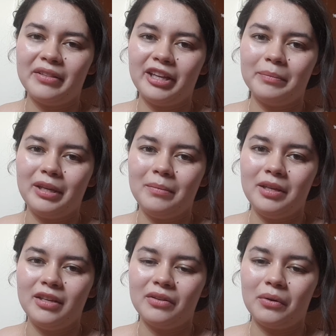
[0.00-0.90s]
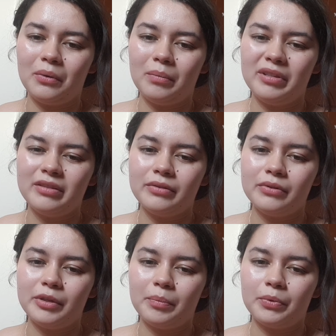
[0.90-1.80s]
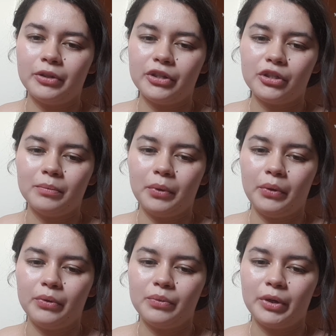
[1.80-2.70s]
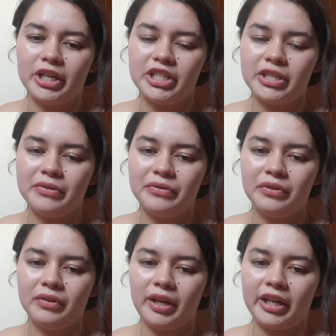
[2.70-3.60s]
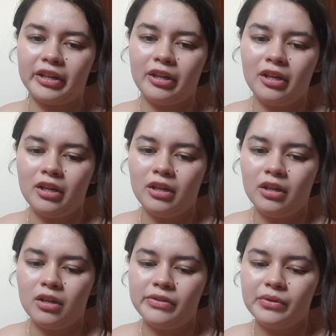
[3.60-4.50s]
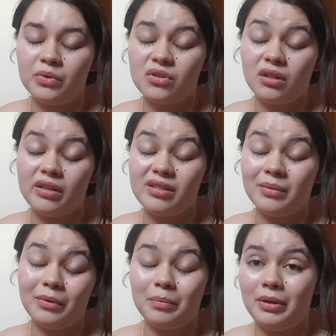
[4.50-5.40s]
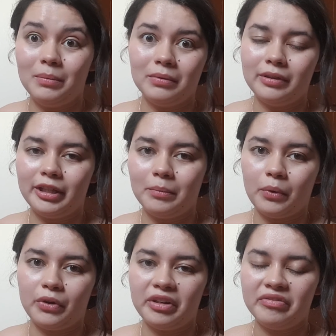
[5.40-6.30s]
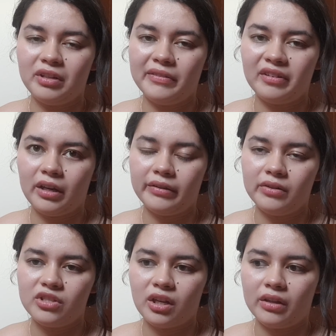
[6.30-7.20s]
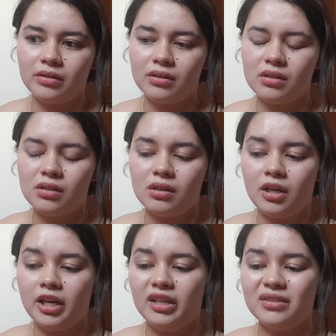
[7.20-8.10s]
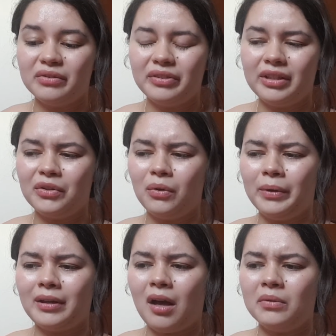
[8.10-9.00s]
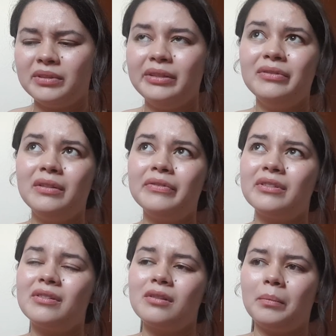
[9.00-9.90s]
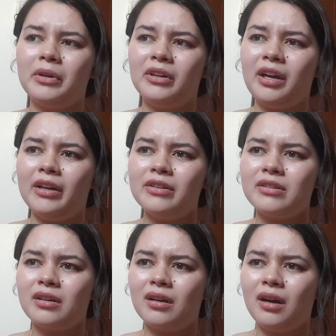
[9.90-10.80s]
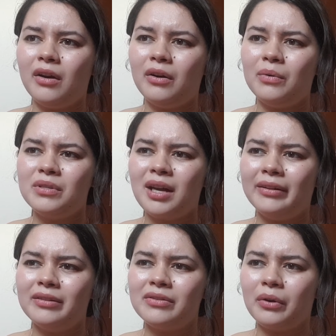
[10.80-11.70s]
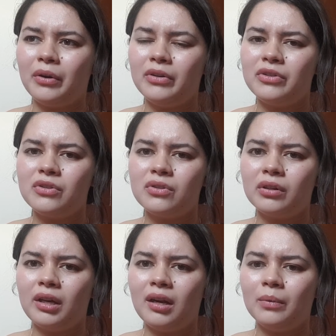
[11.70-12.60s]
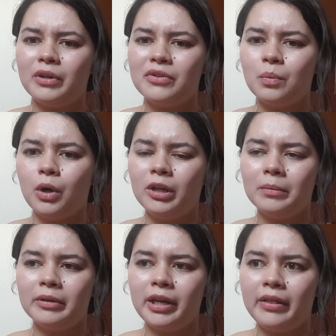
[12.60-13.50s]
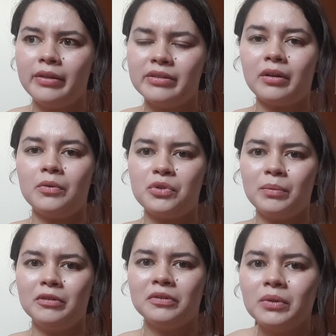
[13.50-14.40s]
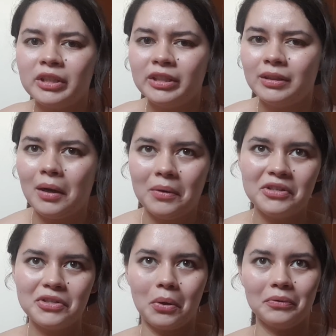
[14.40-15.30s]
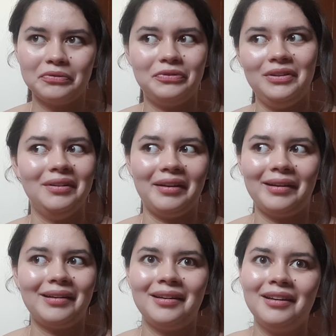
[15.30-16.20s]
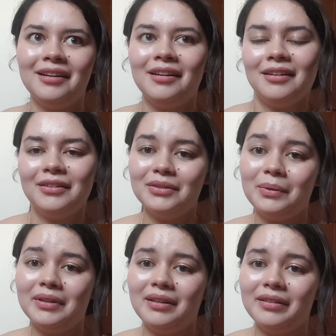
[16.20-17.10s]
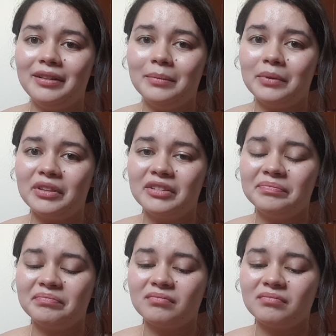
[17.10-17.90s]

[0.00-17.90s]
thing made me go a bit into depression mode, where I didn't feel like socializing with people anymore, even if I had the chance. I don't feel like going out, even if it's summer, and I always had this urge to get out when it's warmer in this country before, and now I don't feel like doing that anymore.